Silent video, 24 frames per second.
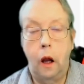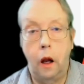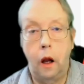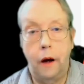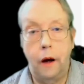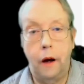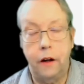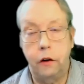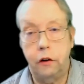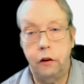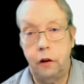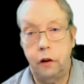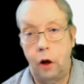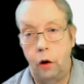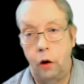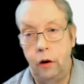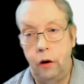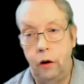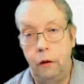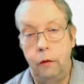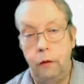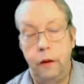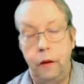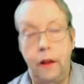like a
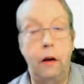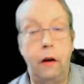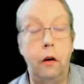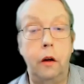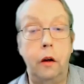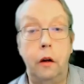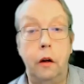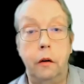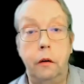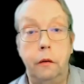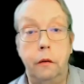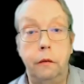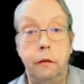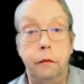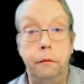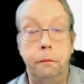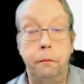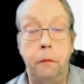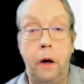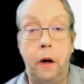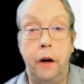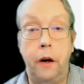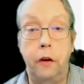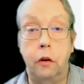Sony without a
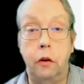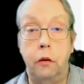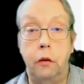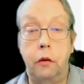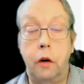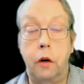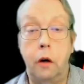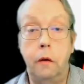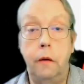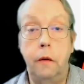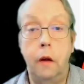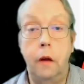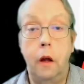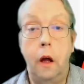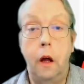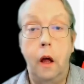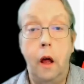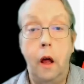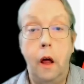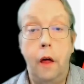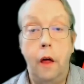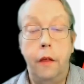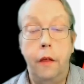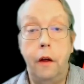bias control,
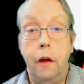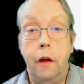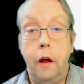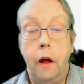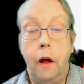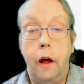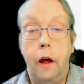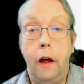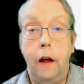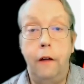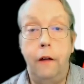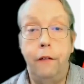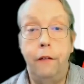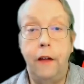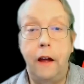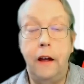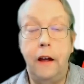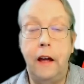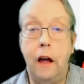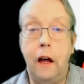that if they